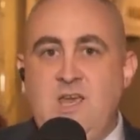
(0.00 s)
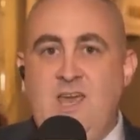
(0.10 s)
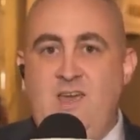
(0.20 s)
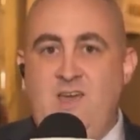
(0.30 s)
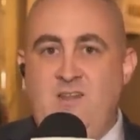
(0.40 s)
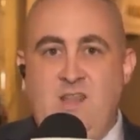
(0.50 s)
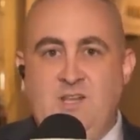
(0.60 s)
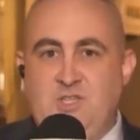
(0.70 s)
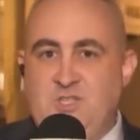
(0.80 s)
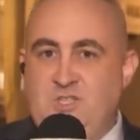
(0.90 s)
And
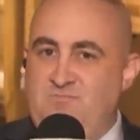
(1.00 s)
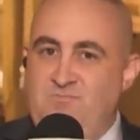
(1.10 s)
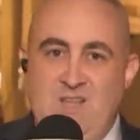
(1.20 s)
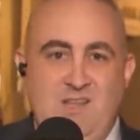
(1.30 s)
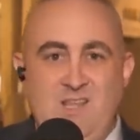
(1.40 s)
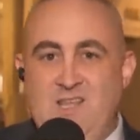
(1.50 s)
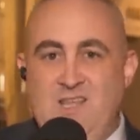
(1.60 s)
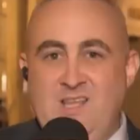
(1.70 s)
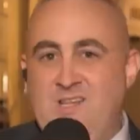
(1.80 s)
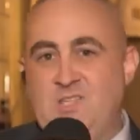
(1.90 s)
they just,
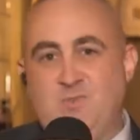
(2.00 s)
he